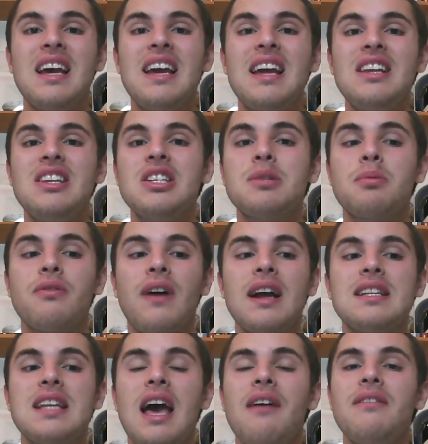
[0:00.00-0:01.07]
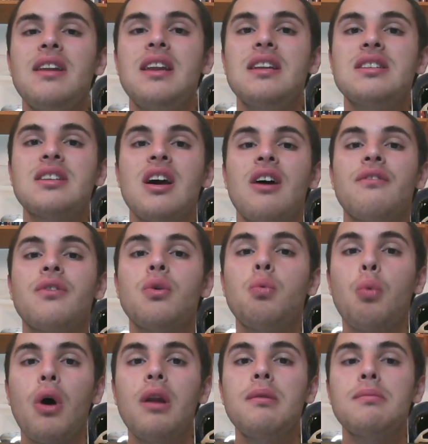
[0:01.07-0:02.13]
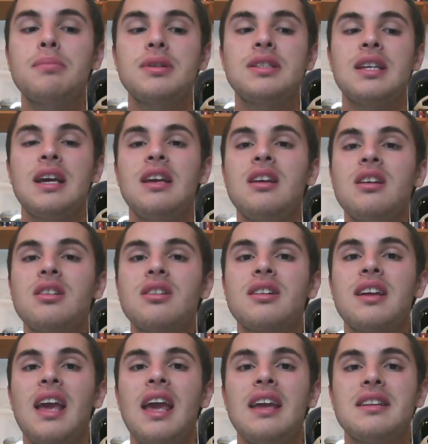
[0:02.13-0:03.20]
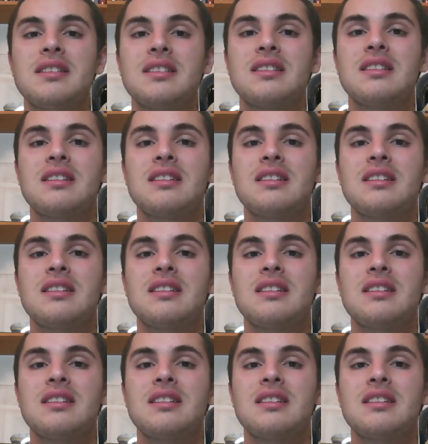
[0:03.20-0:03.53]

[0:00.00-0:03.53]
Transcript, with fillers: It just provides evidence for one particular case.